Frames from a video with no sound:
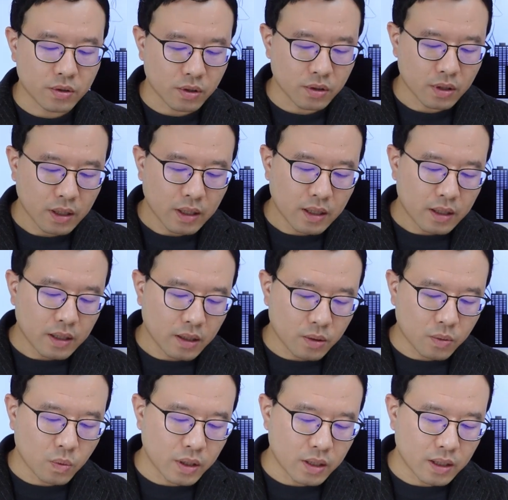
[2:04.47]
So
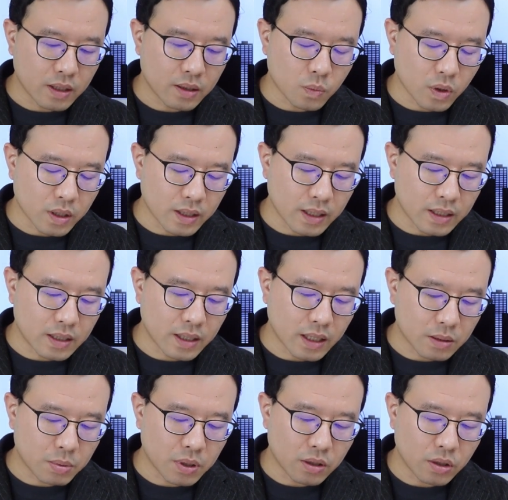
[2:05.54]
190
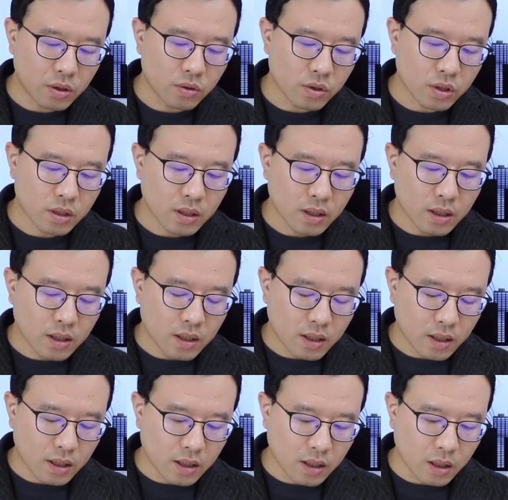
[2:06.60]
has been used
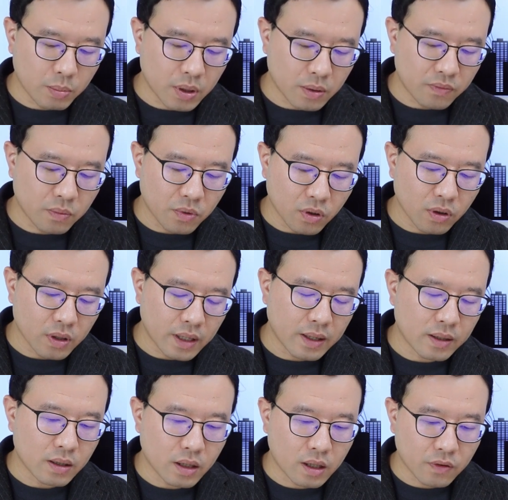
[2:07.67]
a bit more
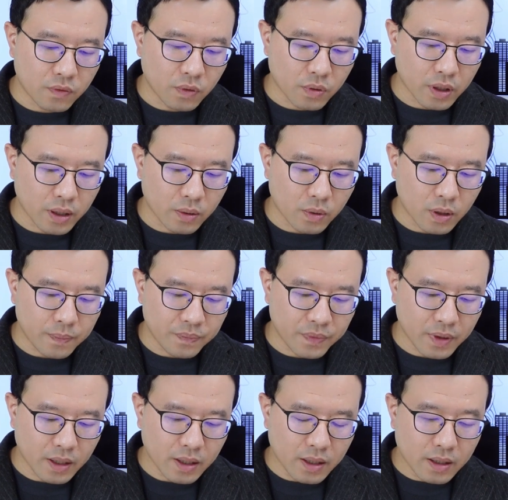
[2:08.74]
than 491.
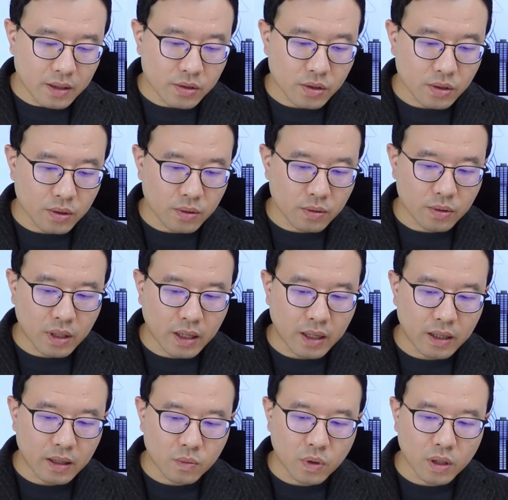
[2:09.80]
So
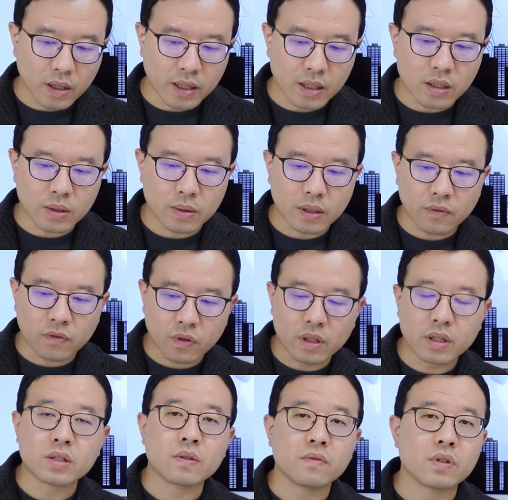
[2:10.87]
what they're doing for
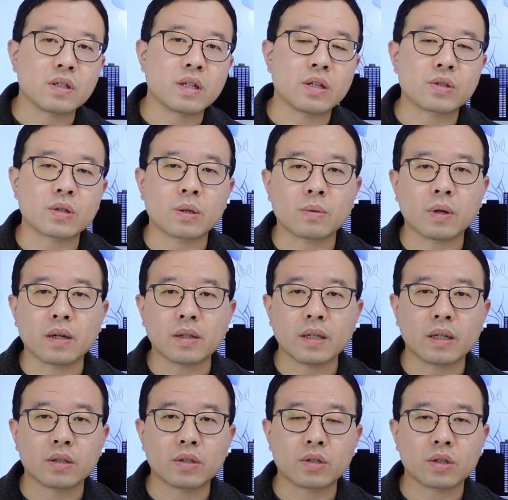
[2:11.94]
this invitation round
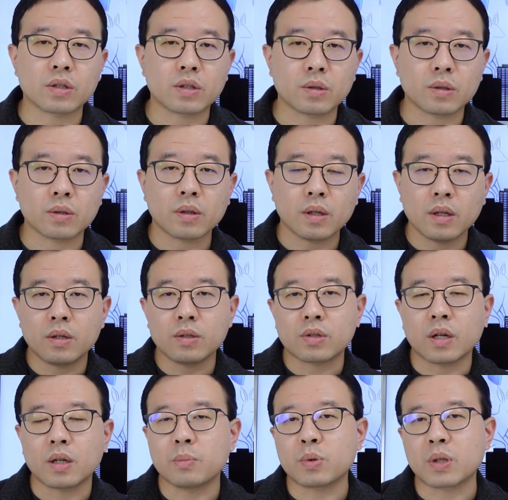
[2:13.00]
is just to
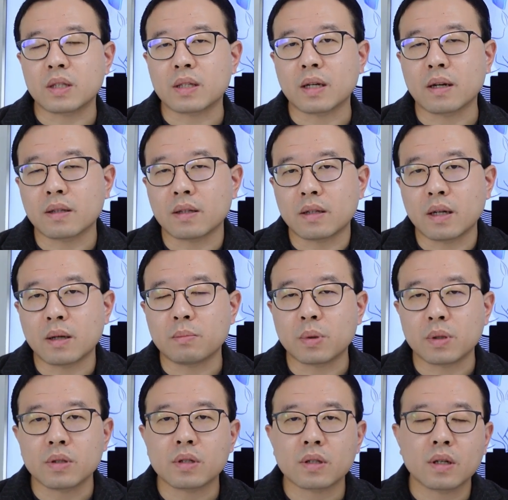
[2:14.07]
try to bring down the
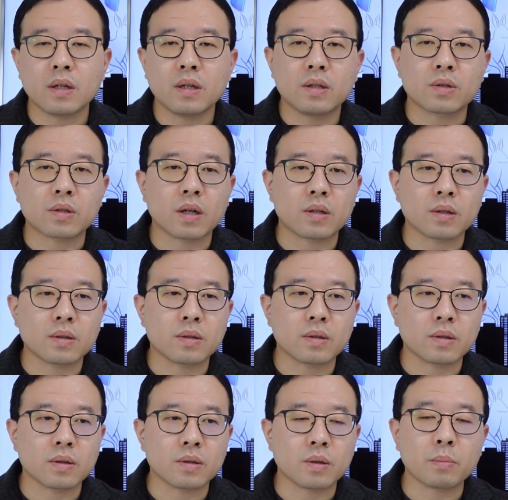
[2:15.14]
numbers, try to
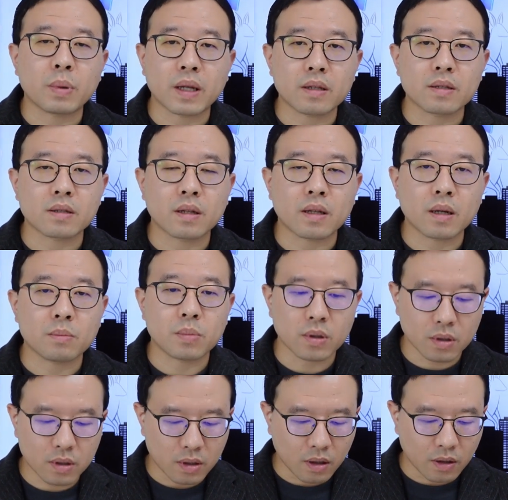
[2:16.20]
balance the
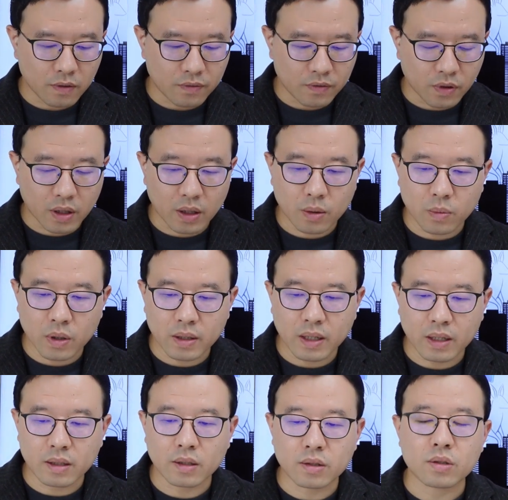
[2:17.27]
numbers of 491
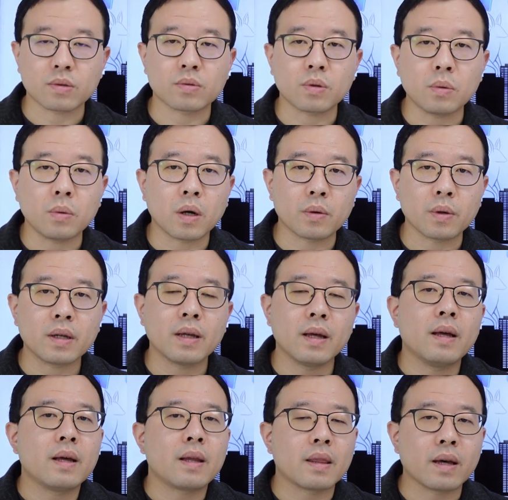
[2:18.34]
190. So don't worry,
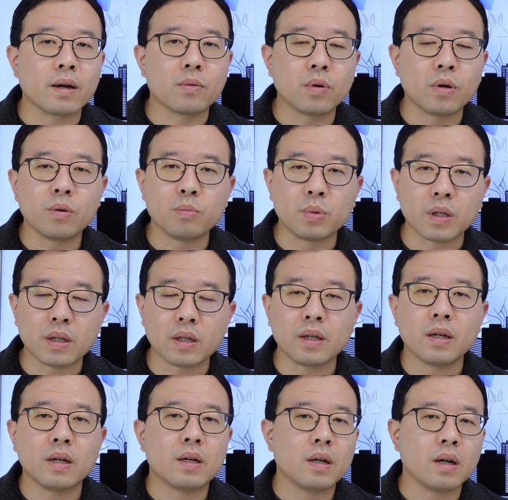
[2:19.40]
there will be
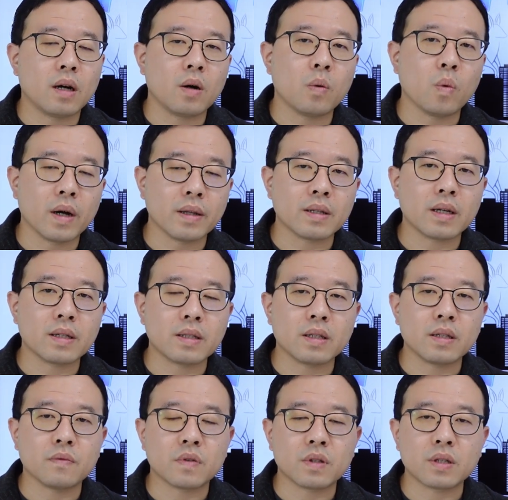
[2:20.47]

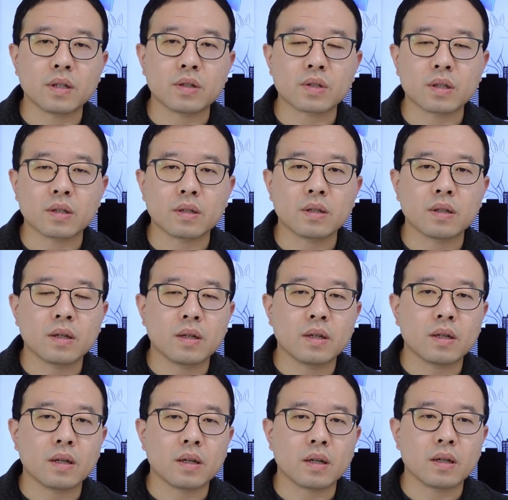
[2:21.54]
190 invitation
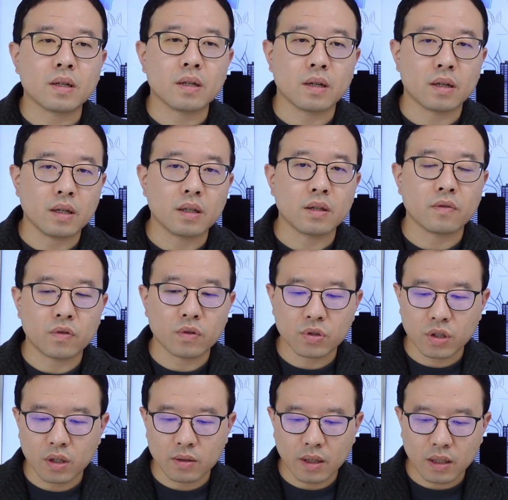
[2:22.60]
in the
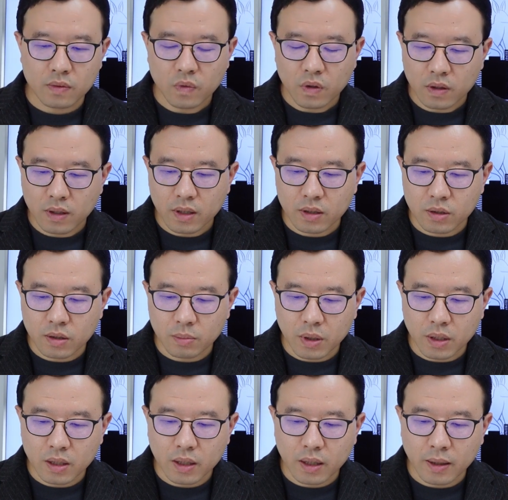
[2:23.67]
future. That's first thing to
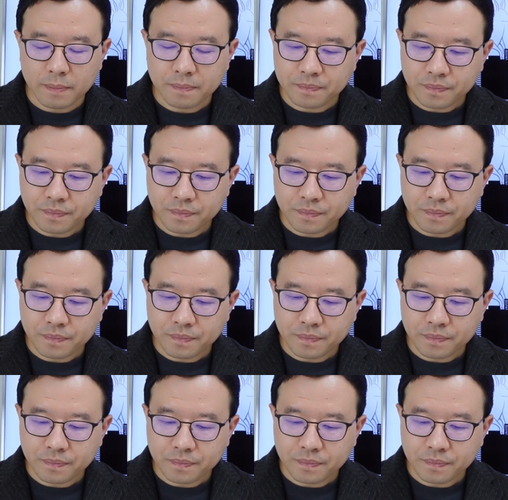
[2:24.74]
be clear.